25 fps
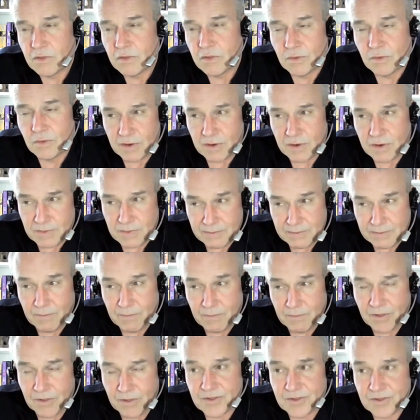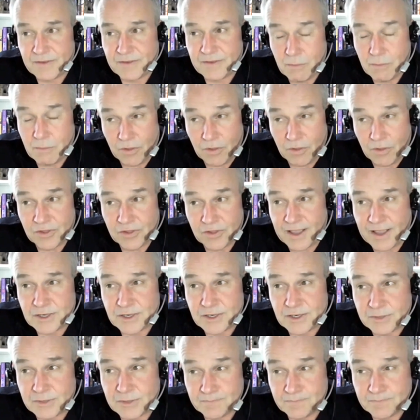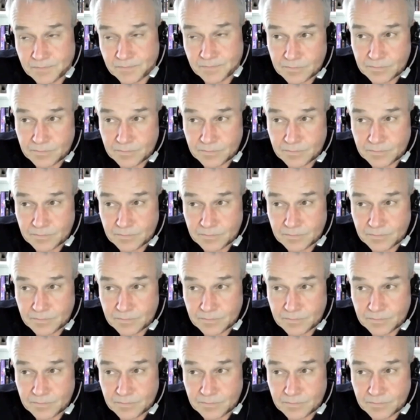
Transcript: 2 or 3 people positive at one station,